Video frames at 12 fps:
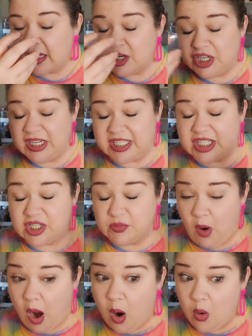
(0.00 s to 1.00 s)
She's
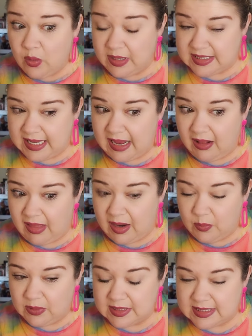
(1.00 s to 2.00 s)
strong as hell, I
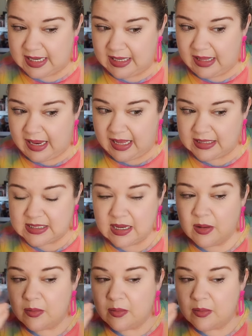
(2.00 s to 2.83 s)
will say that.